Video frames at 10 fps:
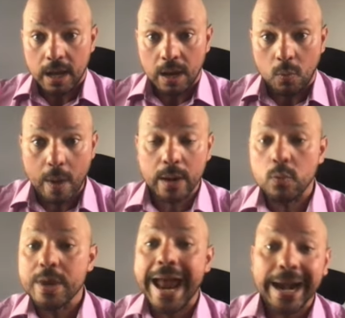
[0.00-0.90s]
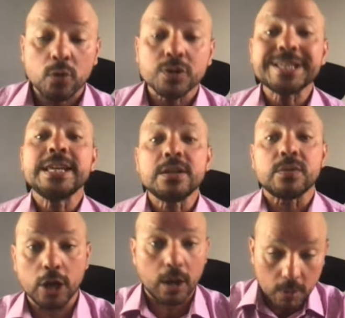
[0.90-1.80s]
where we are
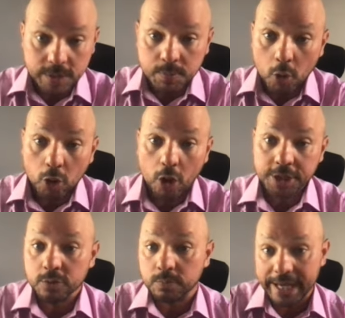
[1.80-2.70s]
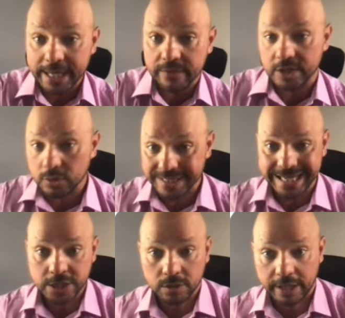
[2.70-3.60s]
considering a small loss to break even. So
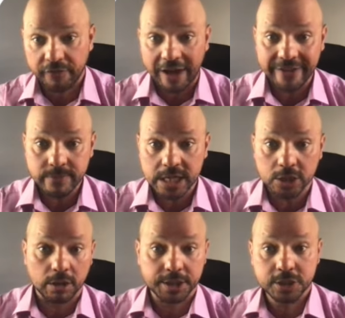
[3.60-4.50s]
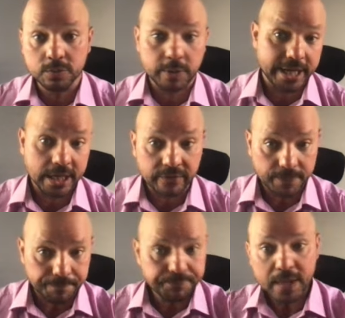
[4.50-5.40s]
essentially $5 million to break even.
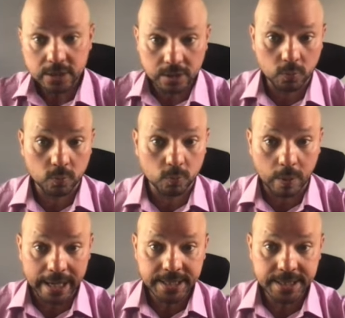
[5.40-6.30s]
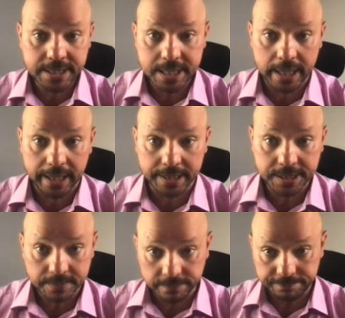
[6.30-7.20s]
So what I did here is,
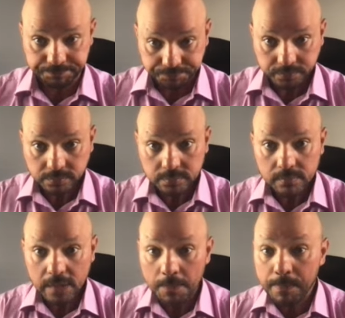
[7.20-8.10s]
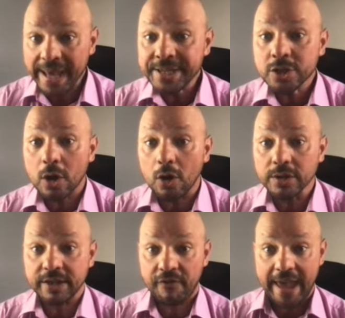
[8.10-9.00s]
based on
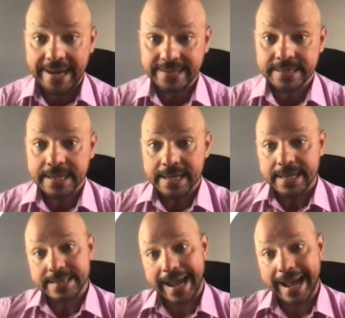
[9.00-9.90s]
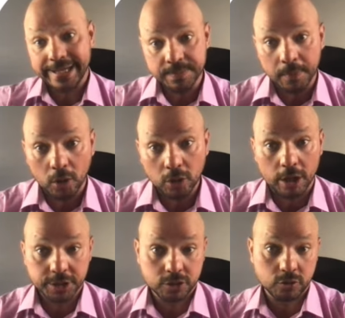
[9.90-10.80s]
the fact that a small
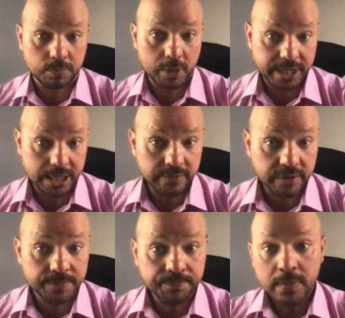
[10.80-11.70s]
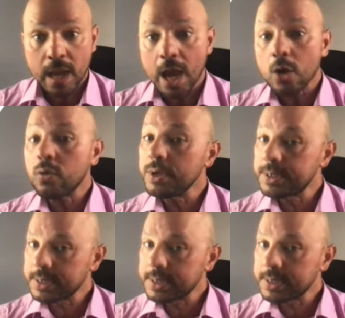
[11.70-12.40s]
loss to a break even could